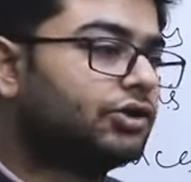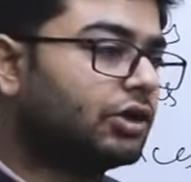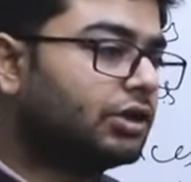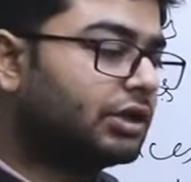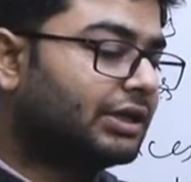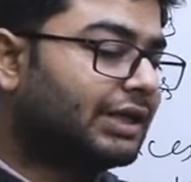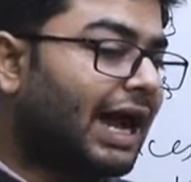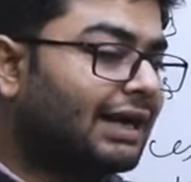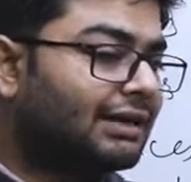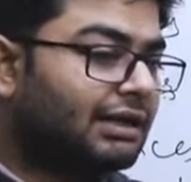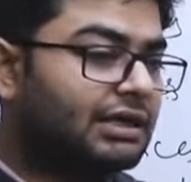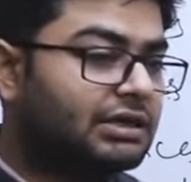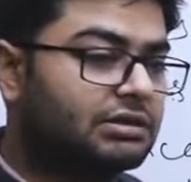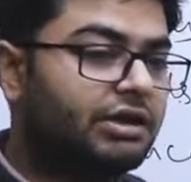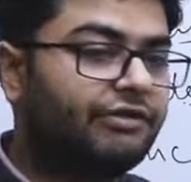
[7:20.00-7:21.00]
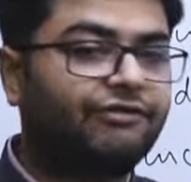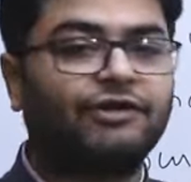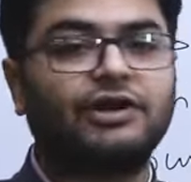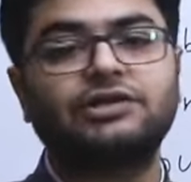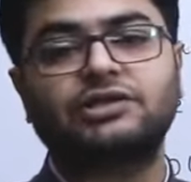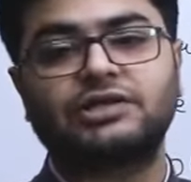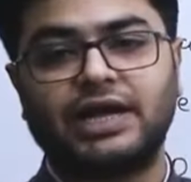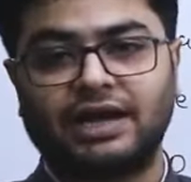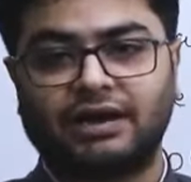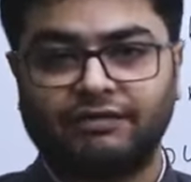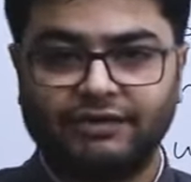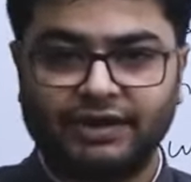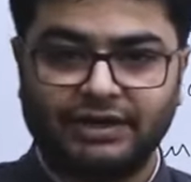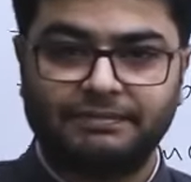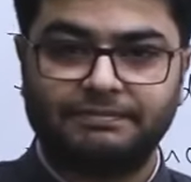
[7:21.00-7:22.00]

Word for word: so that is the first take up.